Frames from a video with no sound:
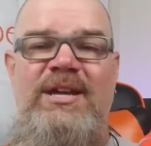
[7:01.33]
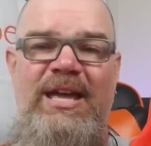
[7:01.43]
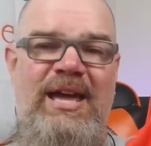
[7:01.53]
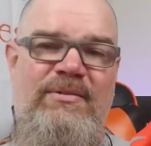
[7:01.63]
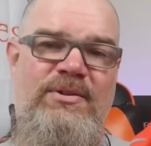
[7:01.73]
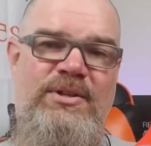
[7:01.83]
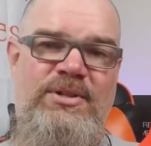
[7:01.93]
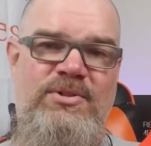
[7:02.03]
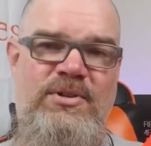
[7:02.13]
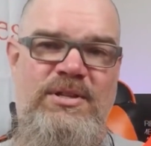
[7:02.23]
I really
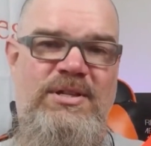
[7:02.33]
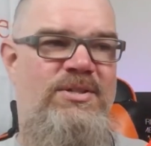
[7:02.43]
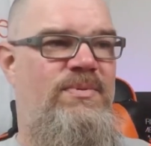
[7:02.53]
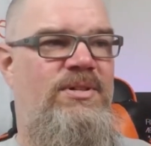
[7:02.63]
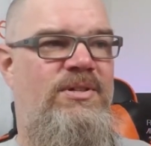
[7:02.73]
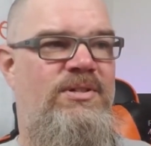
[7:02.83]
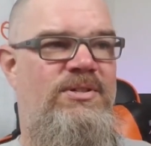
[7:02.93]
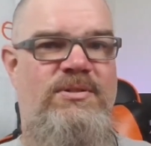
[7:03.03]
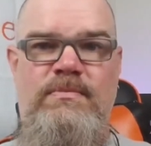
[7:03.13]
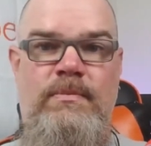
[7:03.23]
enjoy these
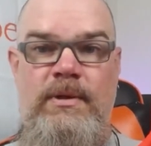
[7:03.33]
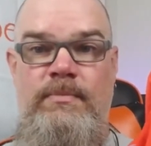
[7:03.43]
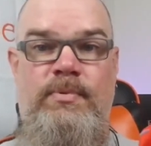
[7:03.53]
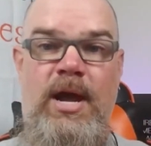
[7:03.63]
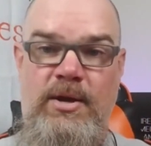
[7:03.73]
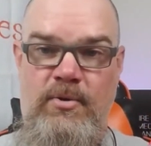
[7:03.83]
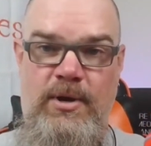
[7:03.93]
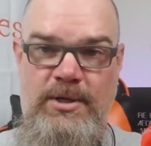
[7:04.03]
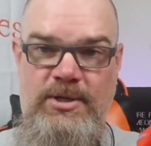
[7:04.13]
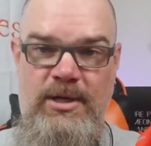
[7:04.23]
because they're bright
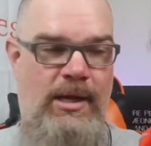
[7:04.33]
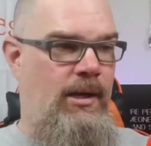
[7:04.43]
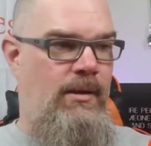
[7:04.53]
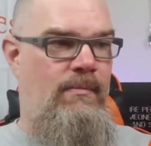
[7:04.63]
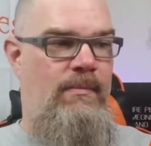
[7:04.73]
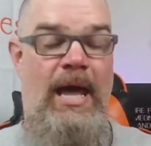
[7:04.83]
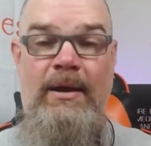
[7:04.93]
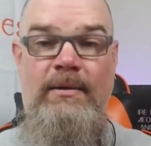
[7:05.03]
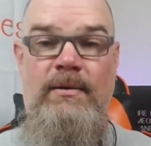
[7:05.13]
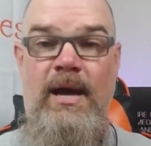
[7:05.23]
orange, and I
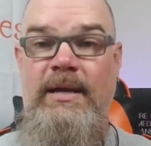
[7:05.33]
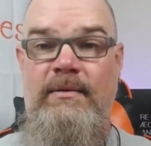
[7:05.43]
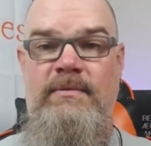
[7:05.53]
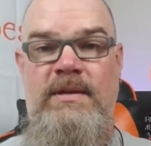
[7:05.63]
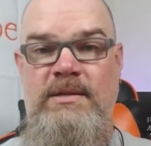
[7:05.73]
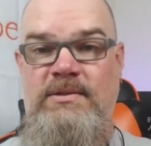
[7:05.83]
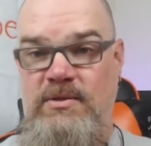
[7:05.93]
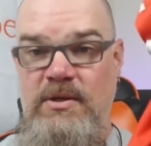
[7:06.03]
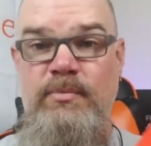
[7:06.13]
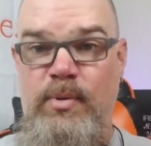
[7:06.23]
like things that
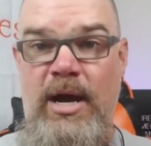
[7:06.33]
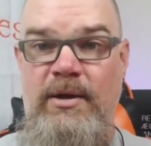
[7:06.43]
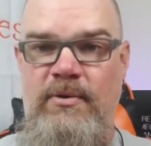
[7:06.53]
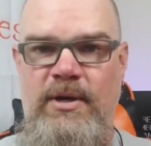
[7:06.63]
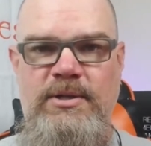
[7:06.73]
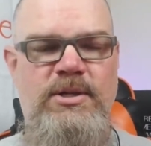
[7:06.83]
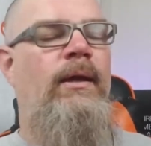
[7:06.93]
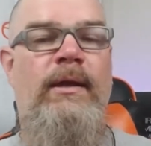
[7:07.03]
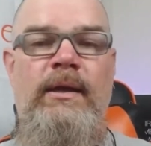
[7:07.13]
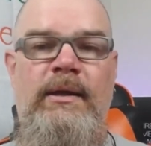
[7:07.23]
are bright orange.
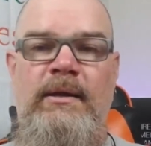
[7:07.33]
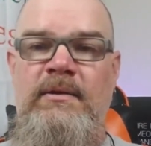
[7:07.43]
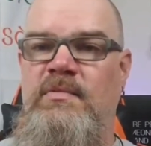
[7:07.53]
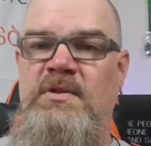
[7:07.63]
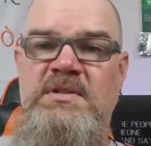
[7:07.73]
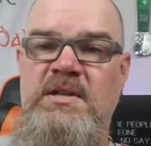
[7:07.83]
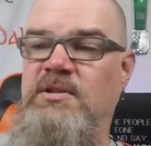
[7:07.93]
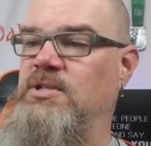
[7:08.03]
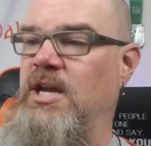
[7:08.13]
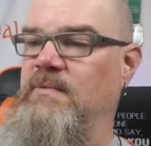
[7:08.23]
And the tier
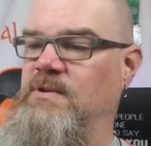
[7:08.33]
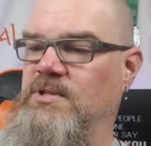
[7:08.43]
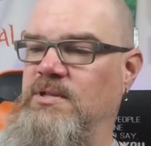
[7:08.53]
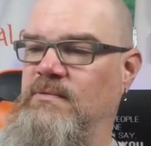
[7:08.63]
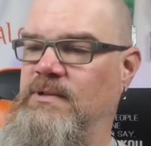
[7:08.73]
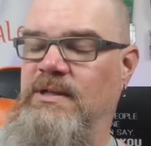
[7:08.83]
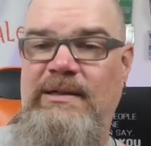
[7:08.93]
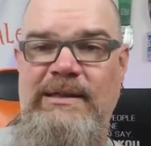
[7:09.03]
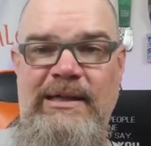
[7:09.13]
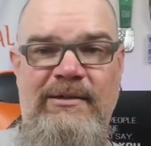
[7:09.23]
jammers, well,
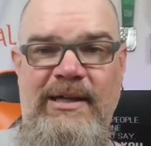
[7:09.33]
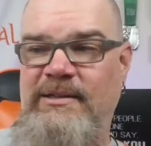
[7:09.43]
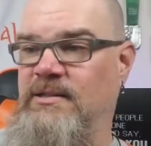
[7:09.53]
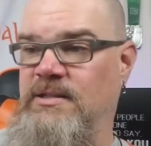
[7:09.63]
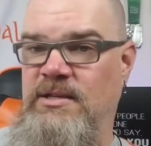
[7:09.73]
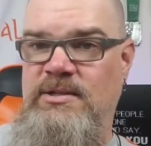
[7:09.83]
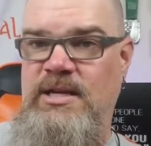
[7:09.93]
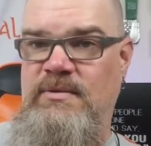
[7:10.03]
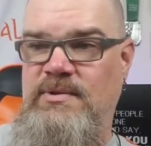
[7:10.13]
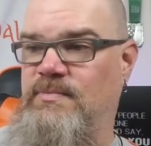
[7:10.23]
I like the tier
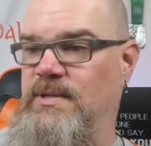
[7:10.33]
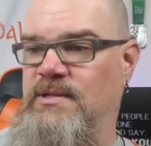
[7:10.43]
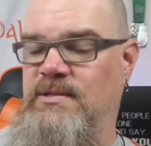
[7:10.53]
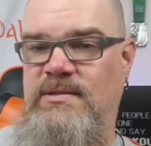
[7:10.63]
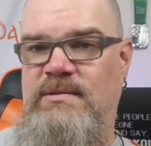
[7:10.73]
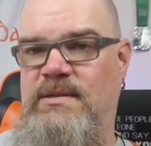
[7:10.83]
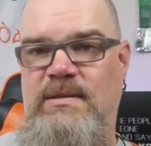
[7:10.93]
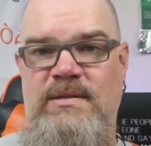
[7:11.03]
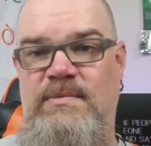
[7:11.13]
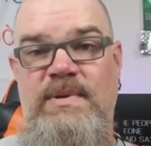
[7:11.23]
jammers because,
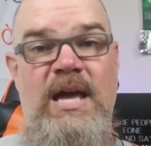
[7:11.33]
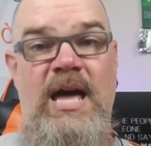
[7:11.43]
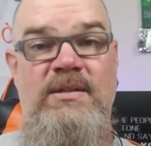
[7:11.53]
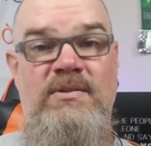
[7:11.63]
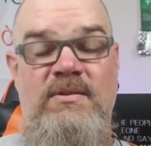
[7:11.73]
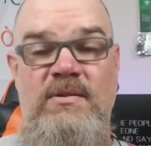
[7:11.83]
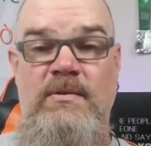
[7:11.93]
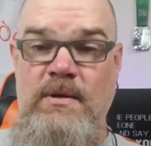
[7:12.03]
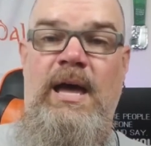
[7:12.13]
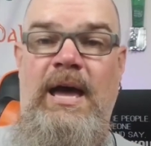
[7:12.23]
to be honest with you,
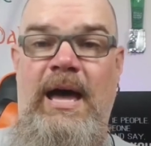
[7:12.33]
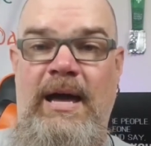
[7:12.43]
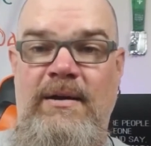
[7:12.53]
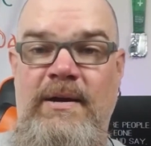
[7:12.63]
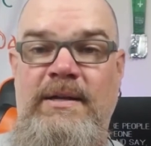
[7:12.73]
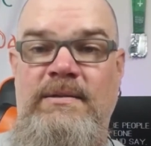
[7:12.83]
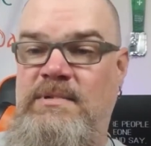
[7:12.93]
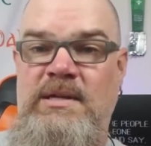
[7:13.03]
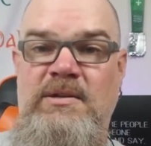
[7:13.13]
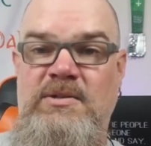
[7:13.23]
I like
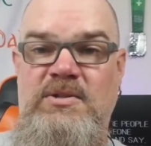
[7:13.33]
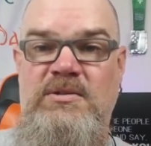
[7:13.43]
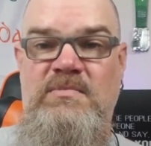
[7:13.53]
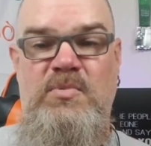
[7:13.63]
tiers,